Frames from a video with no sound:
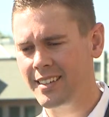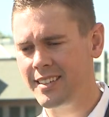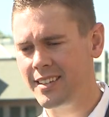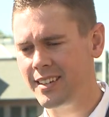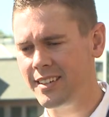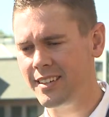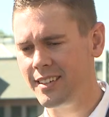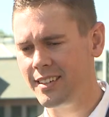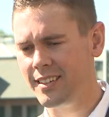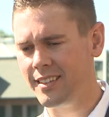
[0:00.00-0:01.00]
to,
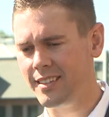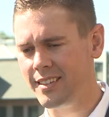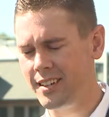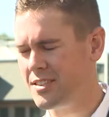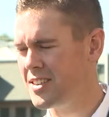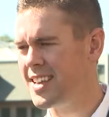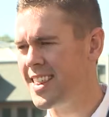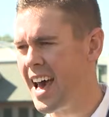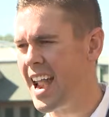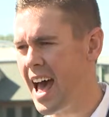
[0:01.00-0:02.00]
to see
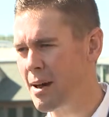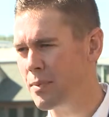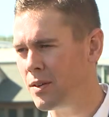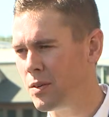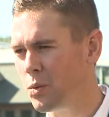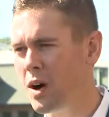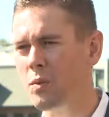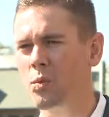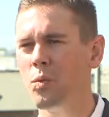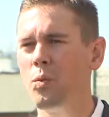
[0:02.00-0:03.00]
that happen?
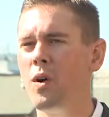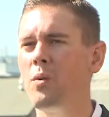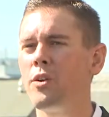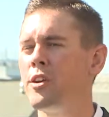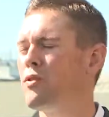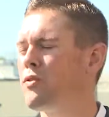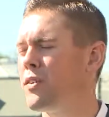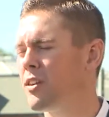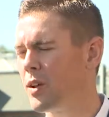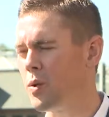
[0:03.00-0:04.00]
What, what were you
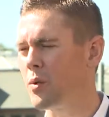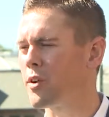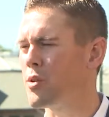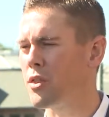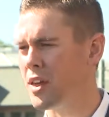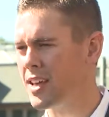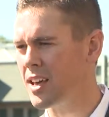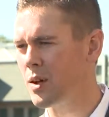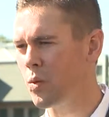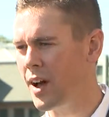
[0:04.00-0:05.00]
feeling? What were you
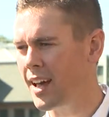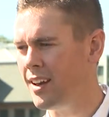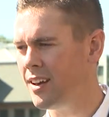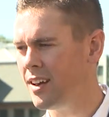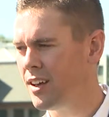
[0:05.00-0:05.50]
thinking when